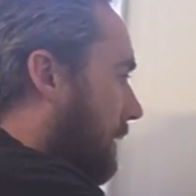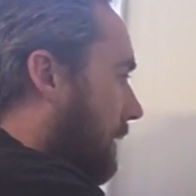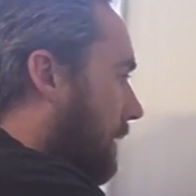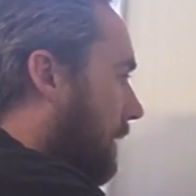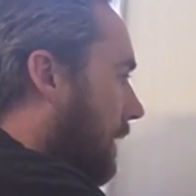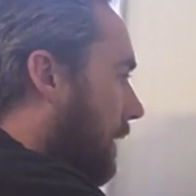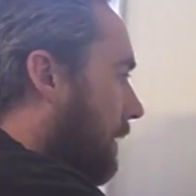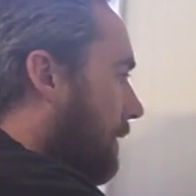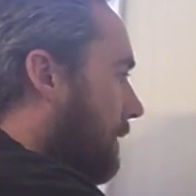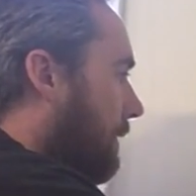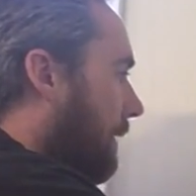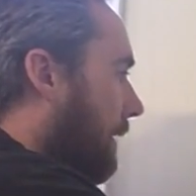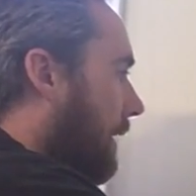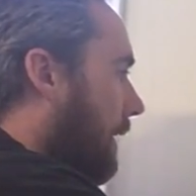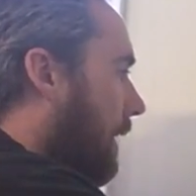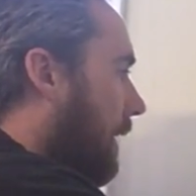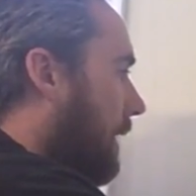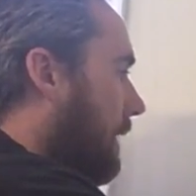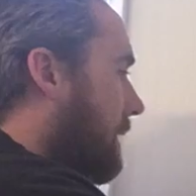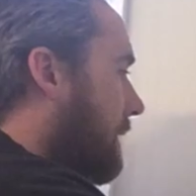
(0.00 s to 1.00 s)
the car is going
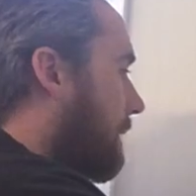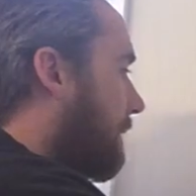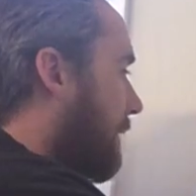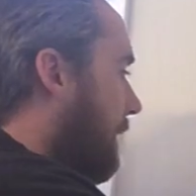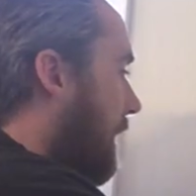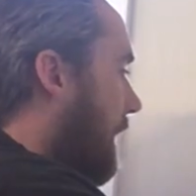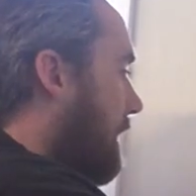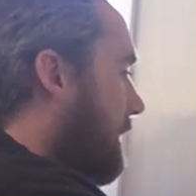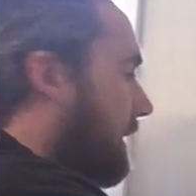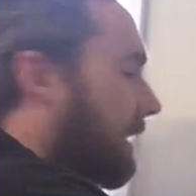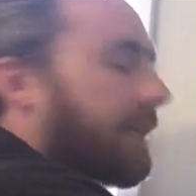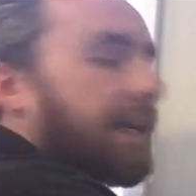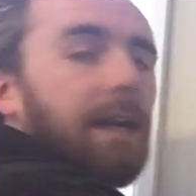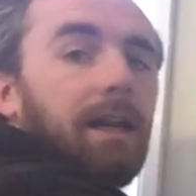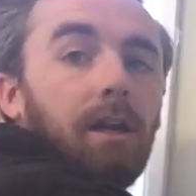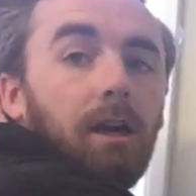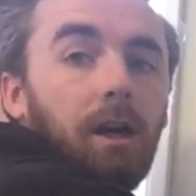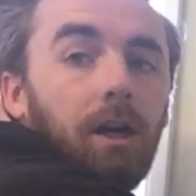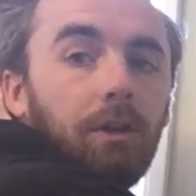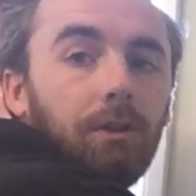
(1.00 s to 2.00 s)
constant velocity at
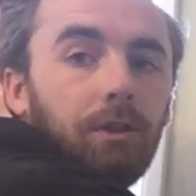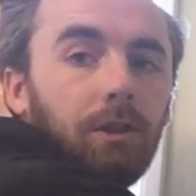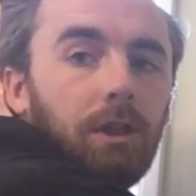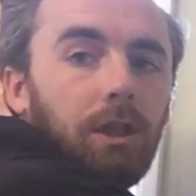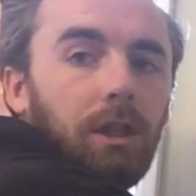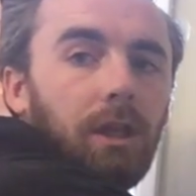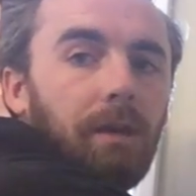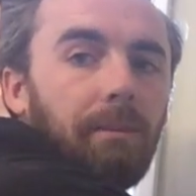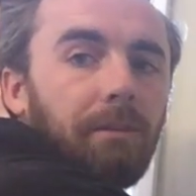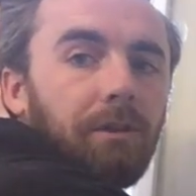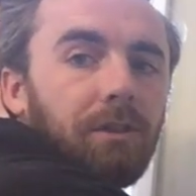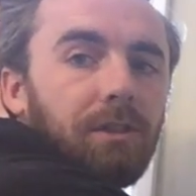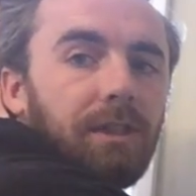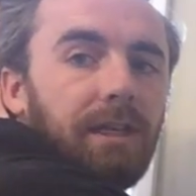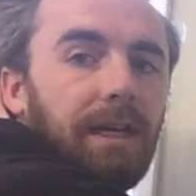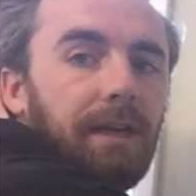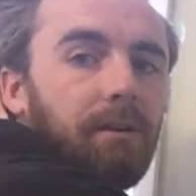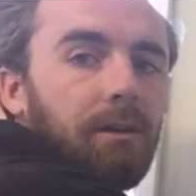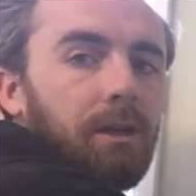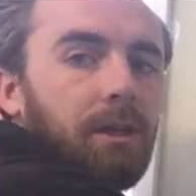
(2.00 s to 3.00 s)
100 kilometers an
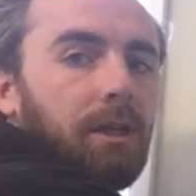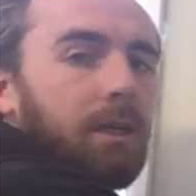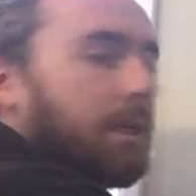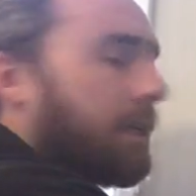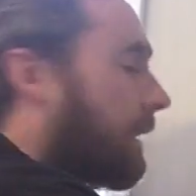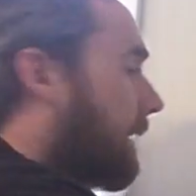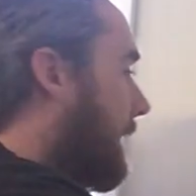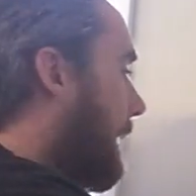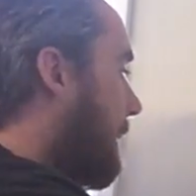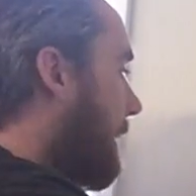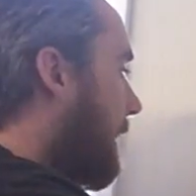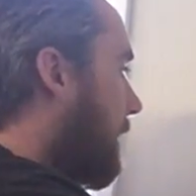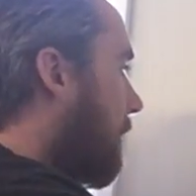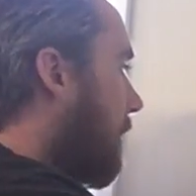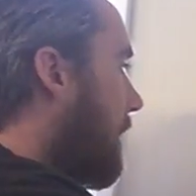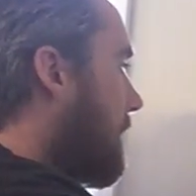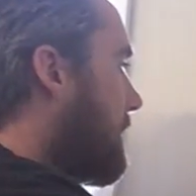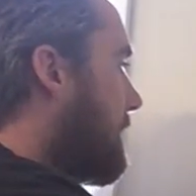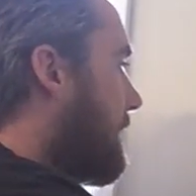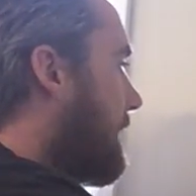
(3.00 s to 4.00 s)
hour. Now I
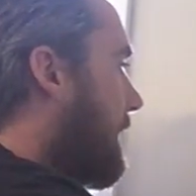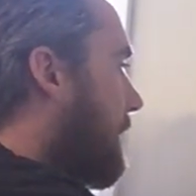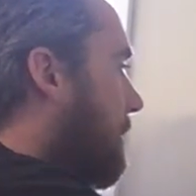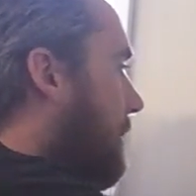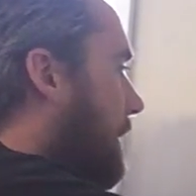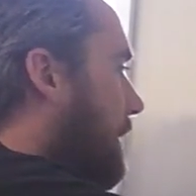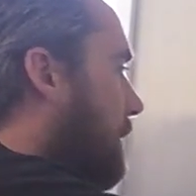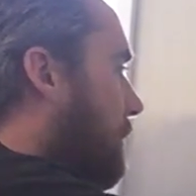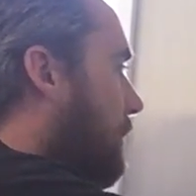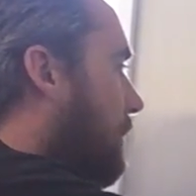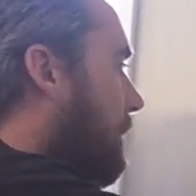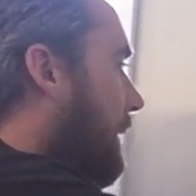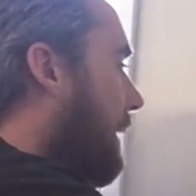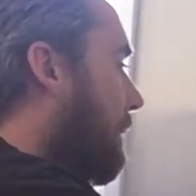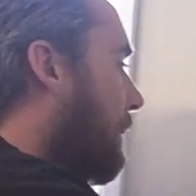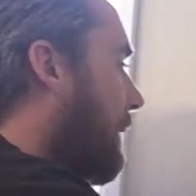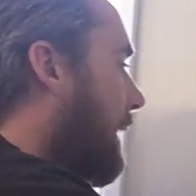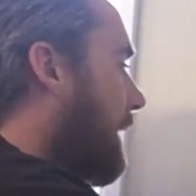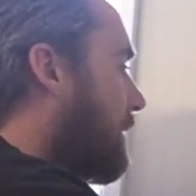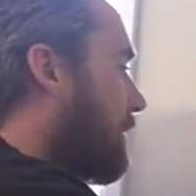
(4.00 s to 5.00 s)
crossed it out because we
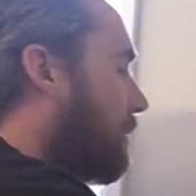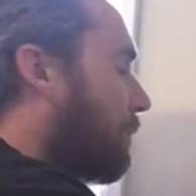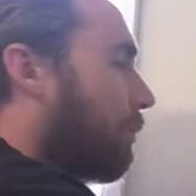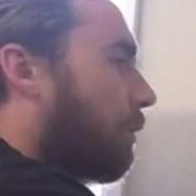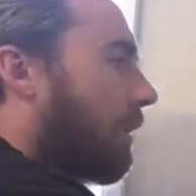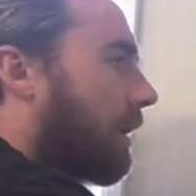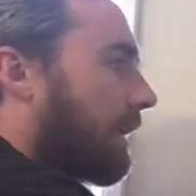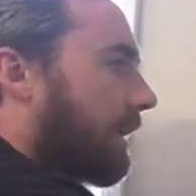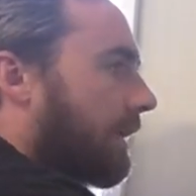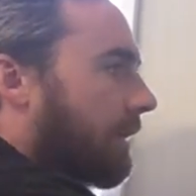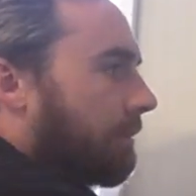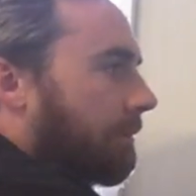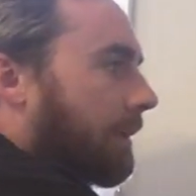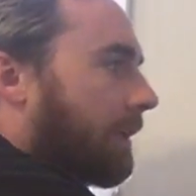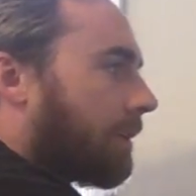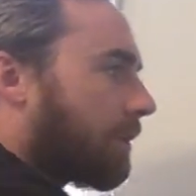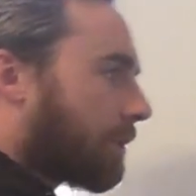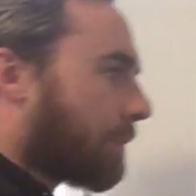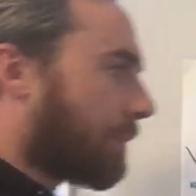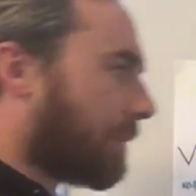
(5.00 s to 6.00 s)
actually want it in
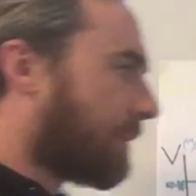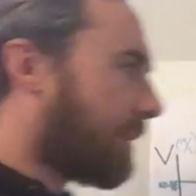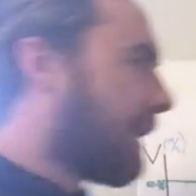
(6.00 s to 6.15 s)
meters per